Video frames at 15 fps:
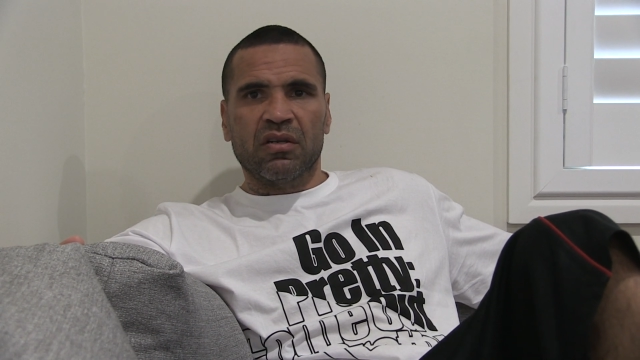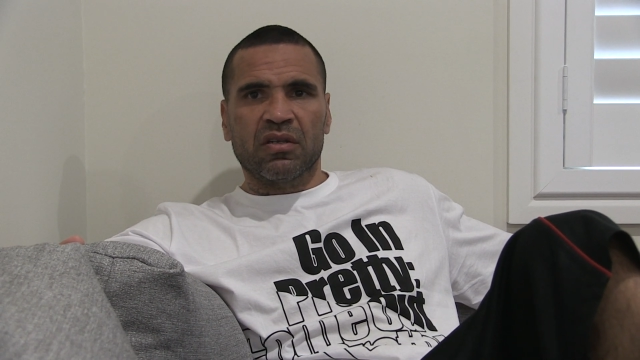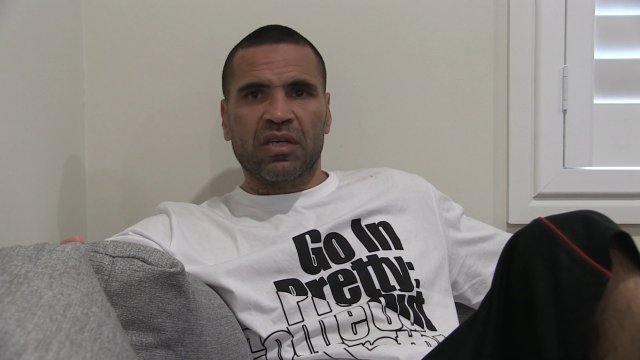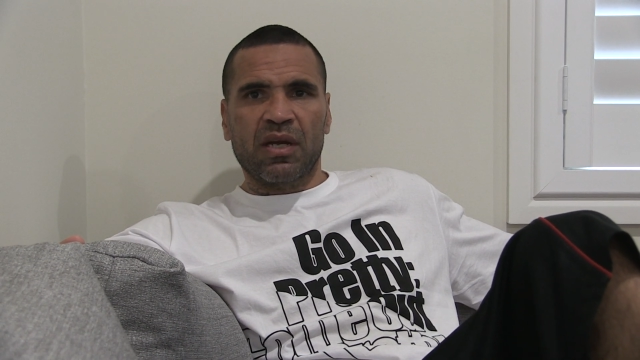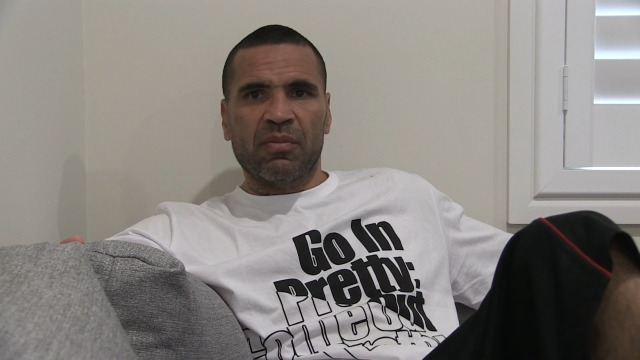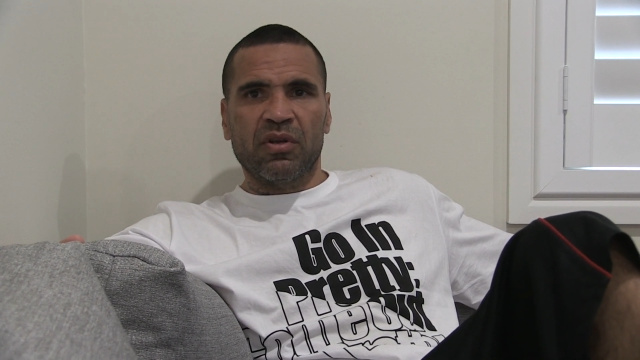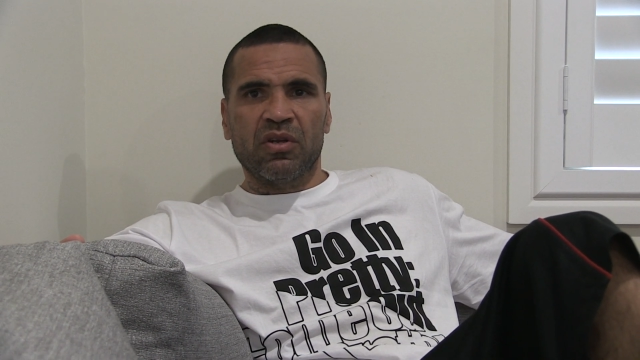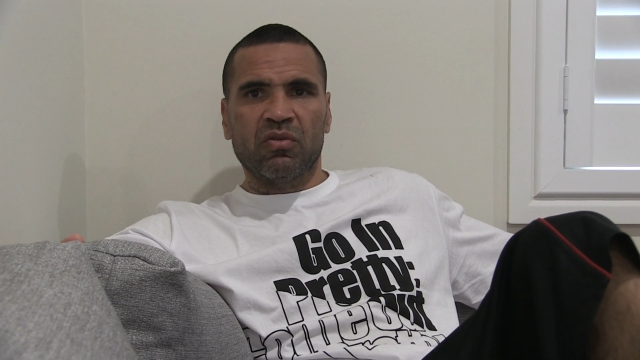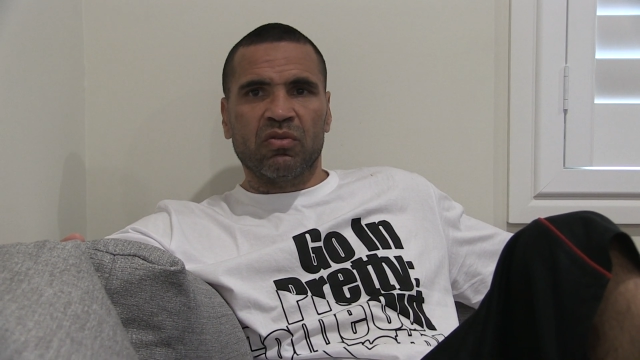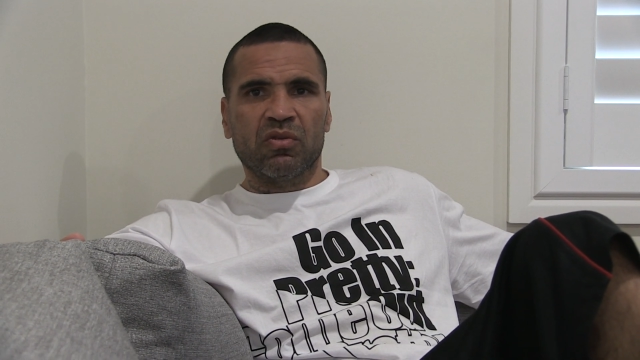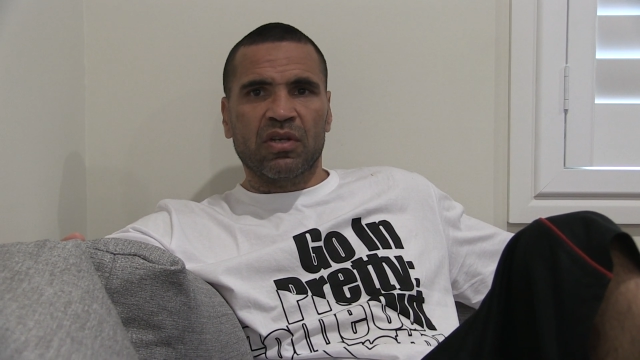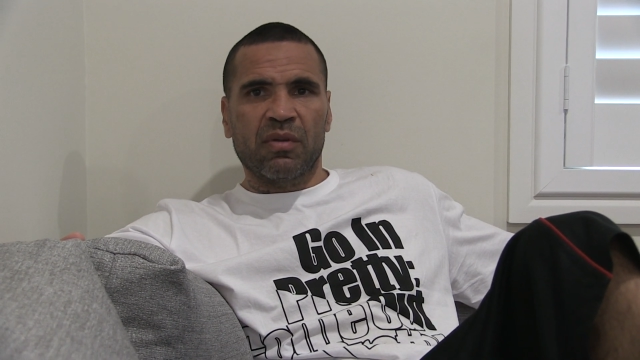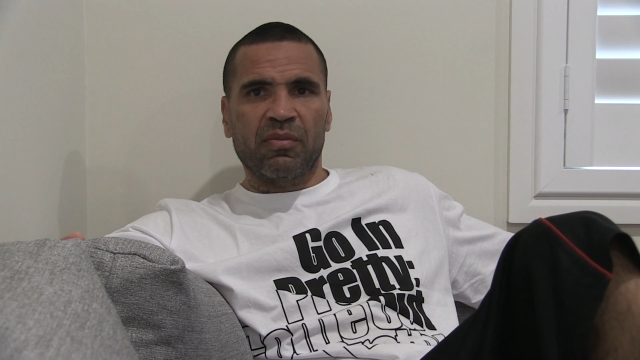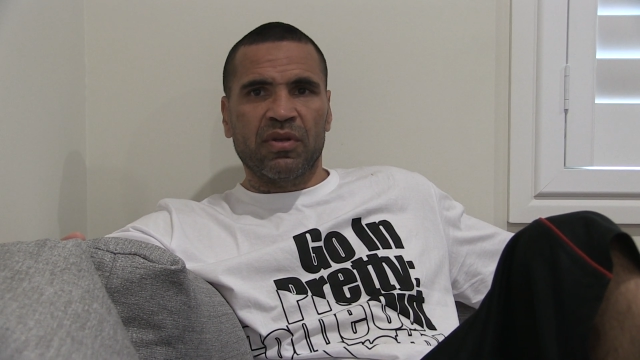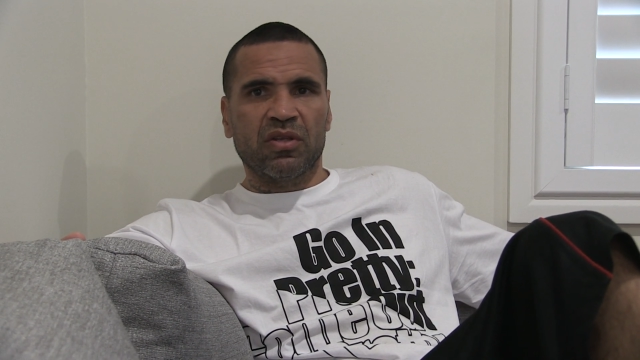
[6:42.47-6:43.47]
Come
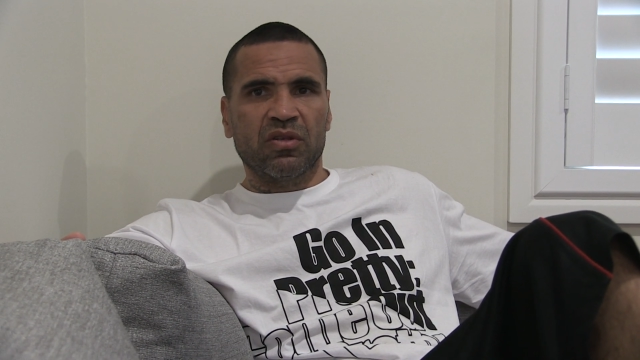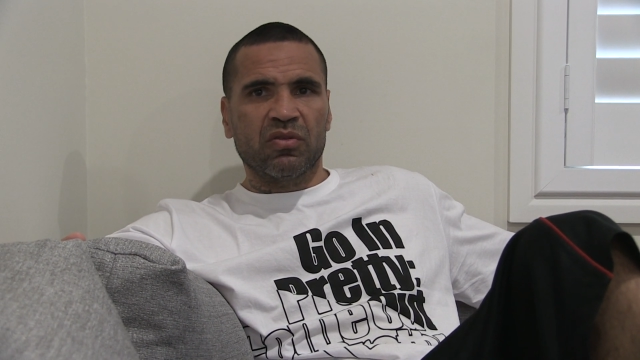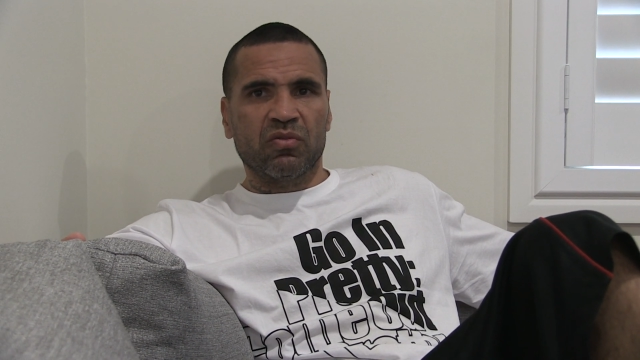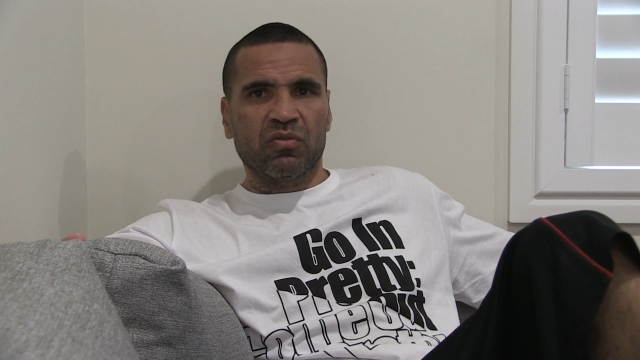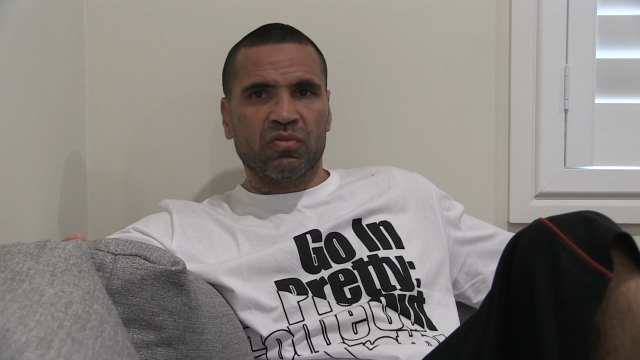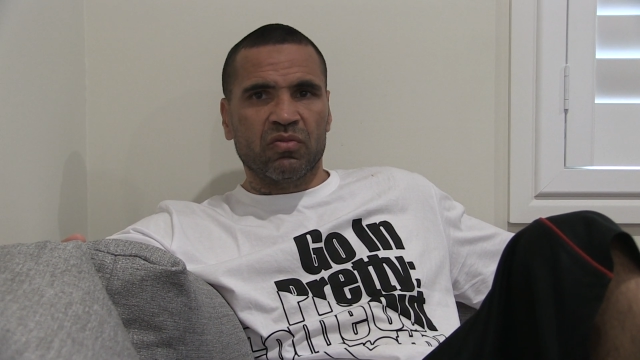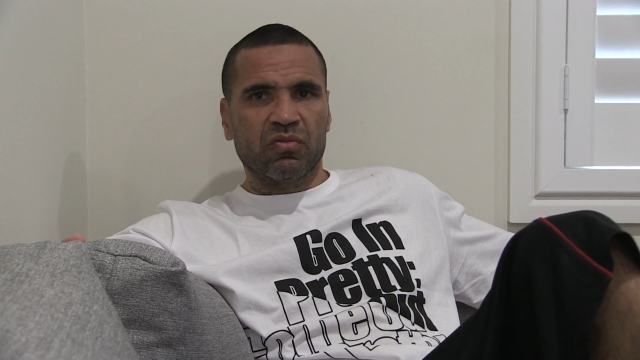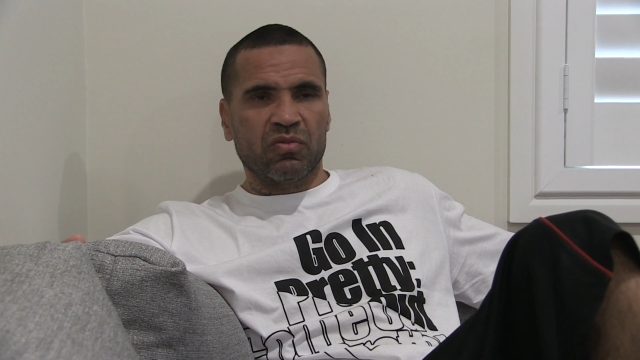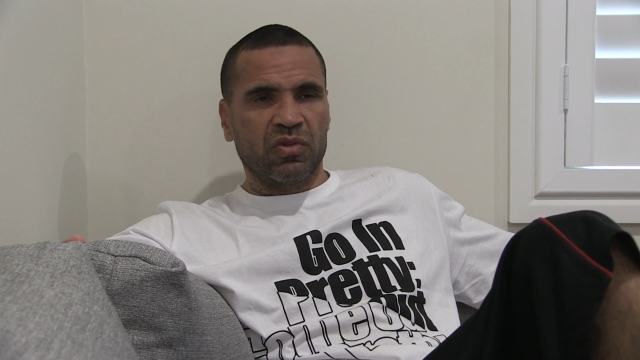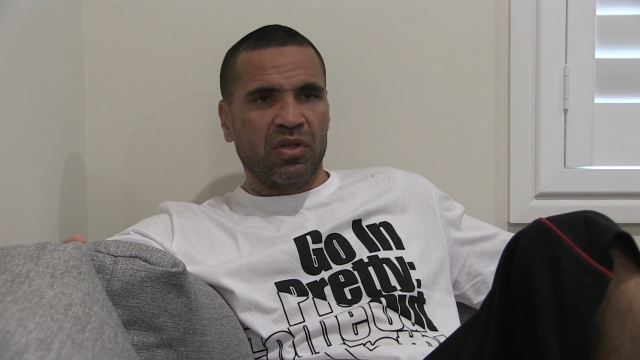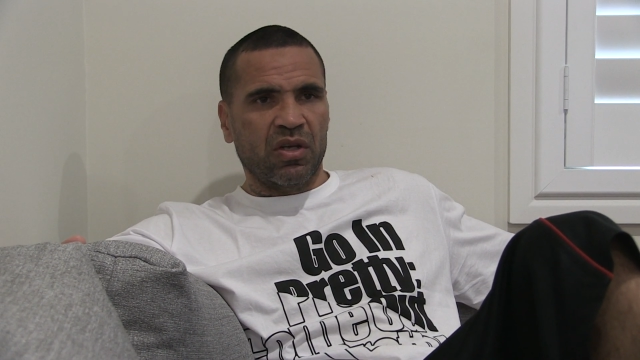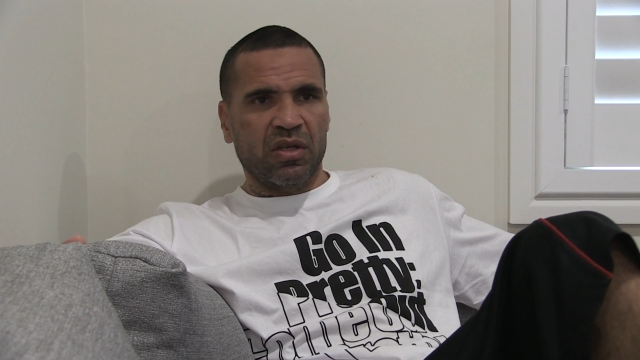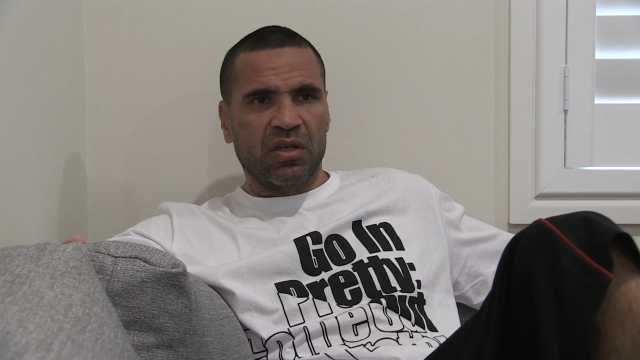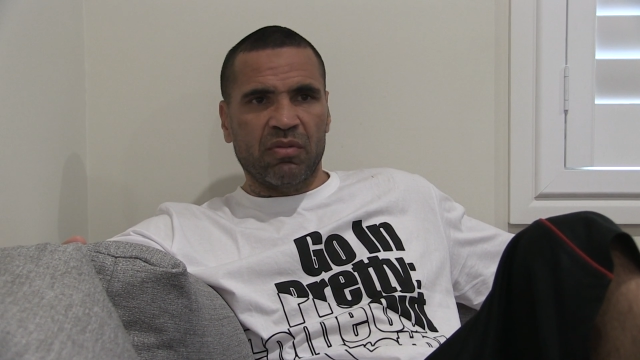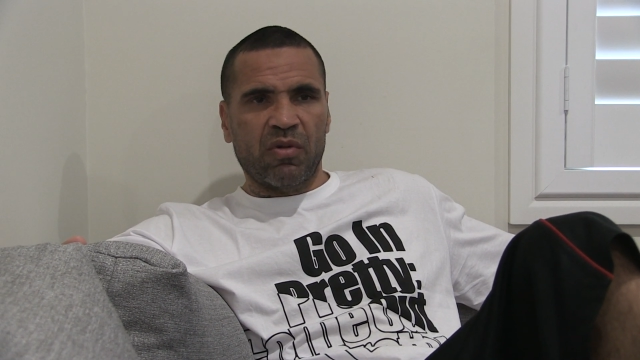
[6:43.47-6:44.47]
in, you
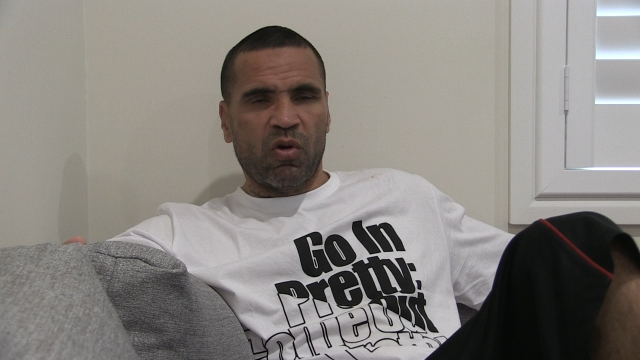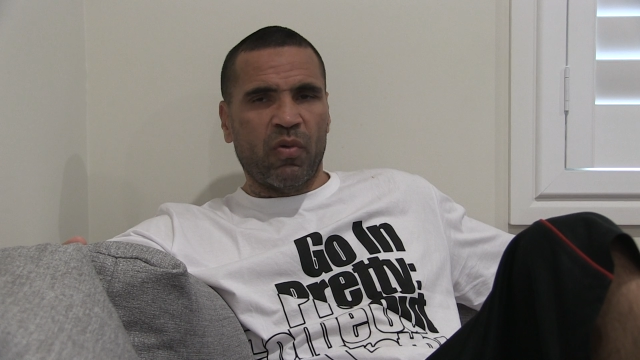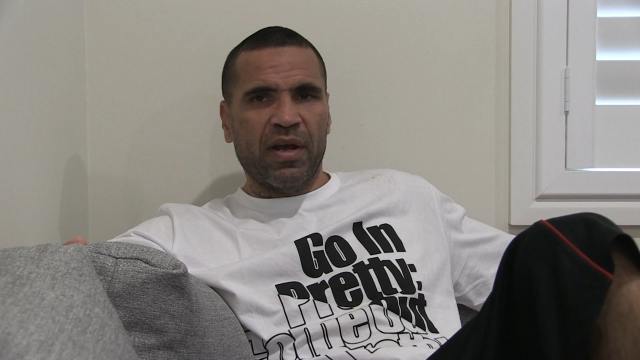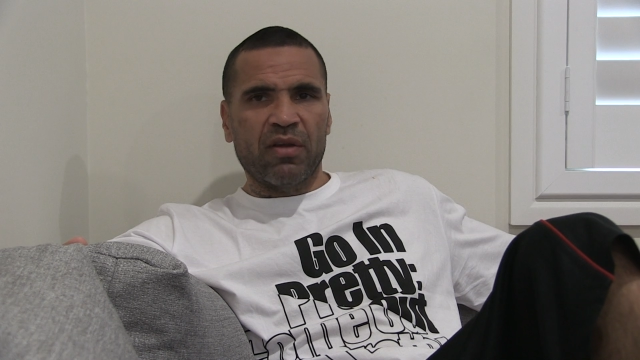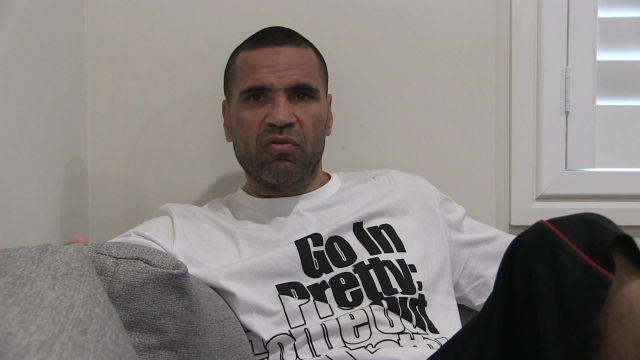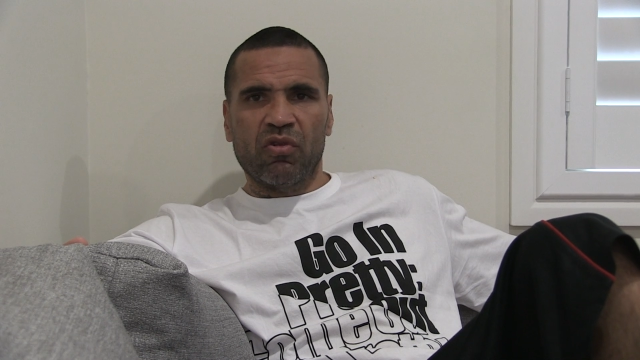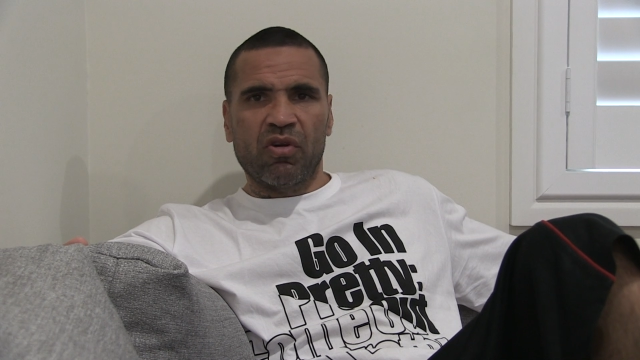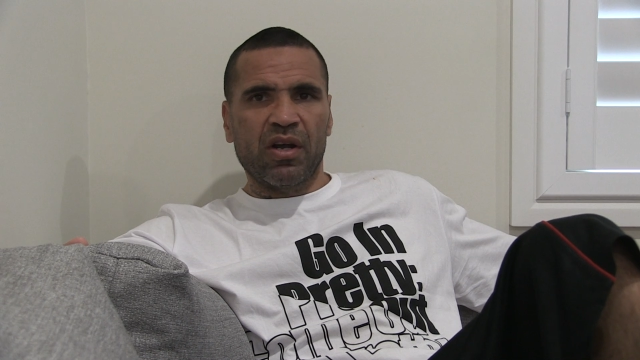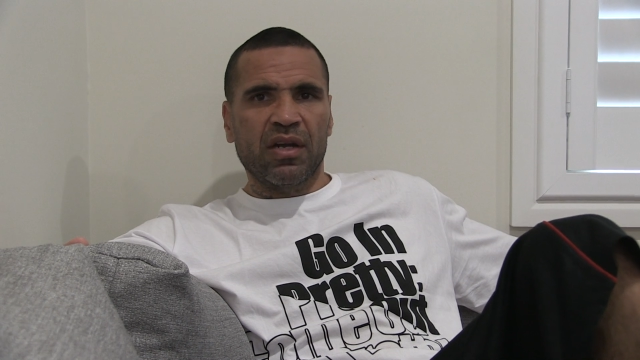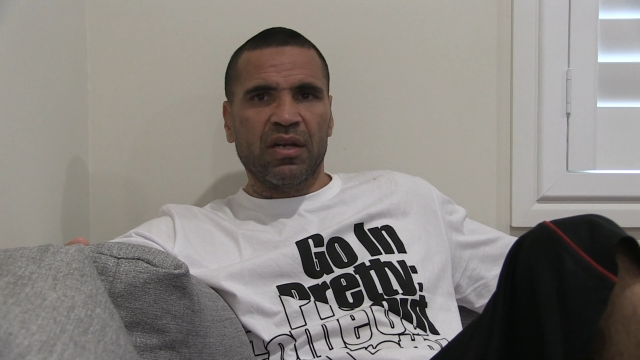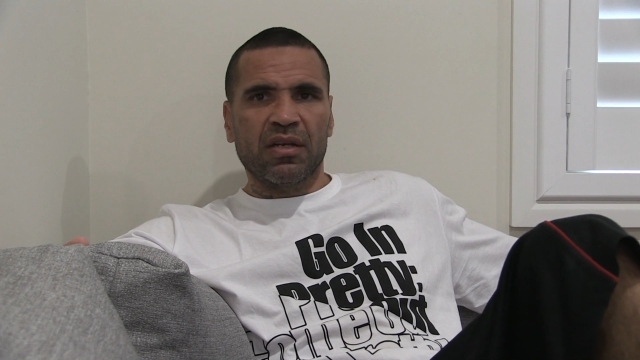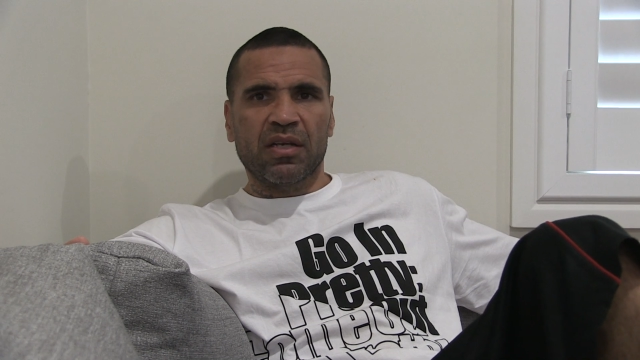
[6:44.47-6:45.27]
know, get my weight right.